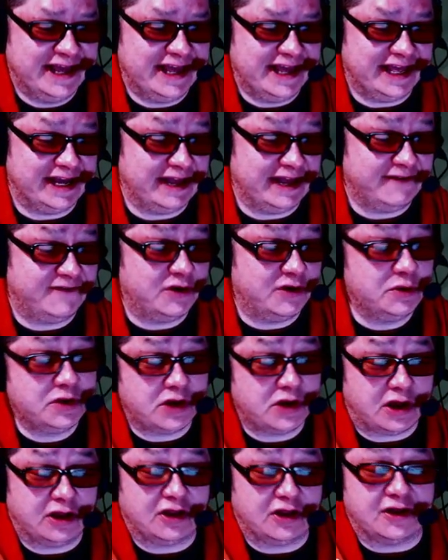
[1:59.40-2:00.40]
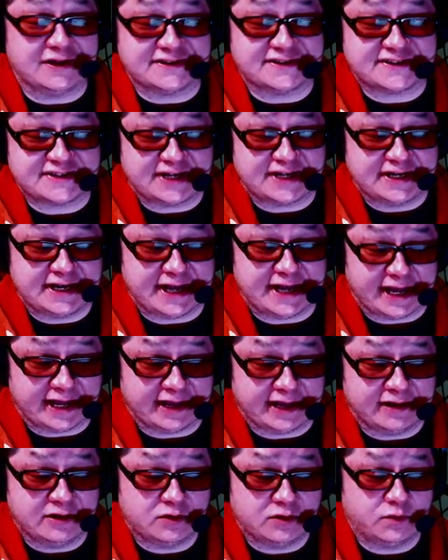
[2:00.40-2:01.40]
in a phone call on Sunday
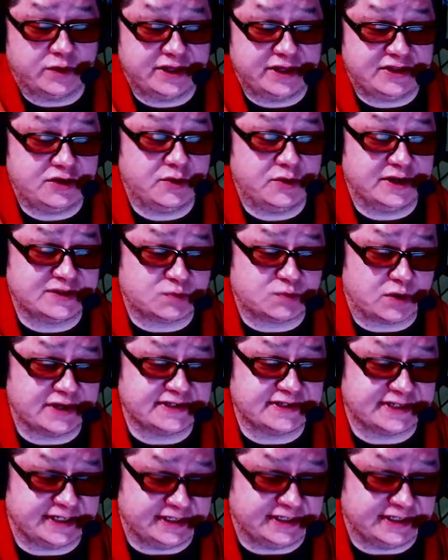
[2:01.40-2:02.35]
with US President